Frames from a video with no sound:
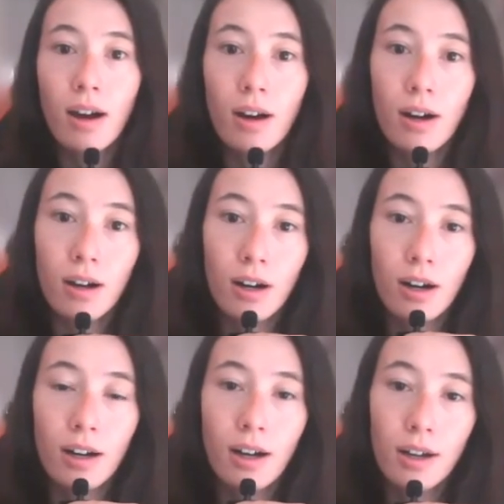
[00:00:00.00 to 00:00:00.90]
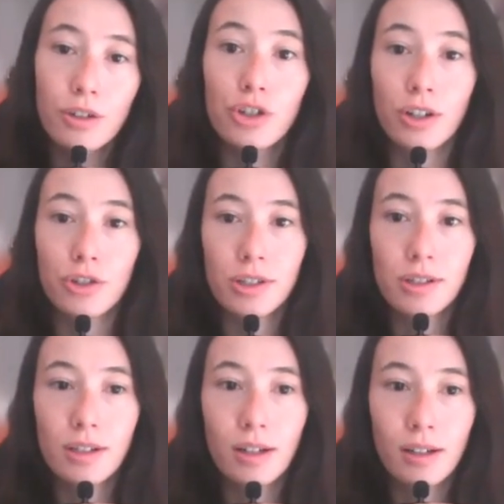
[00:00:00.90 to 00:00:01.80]
our other
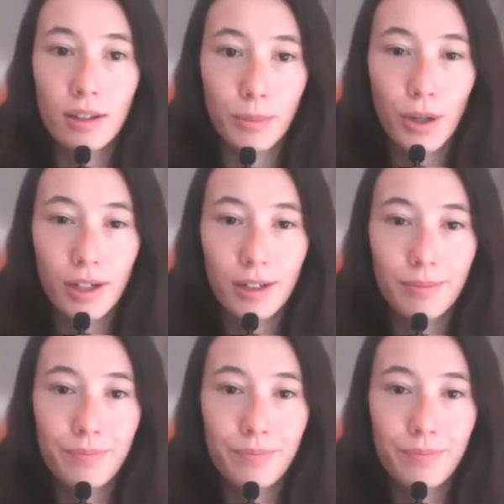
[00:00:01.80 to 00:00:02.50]
junctions in the body.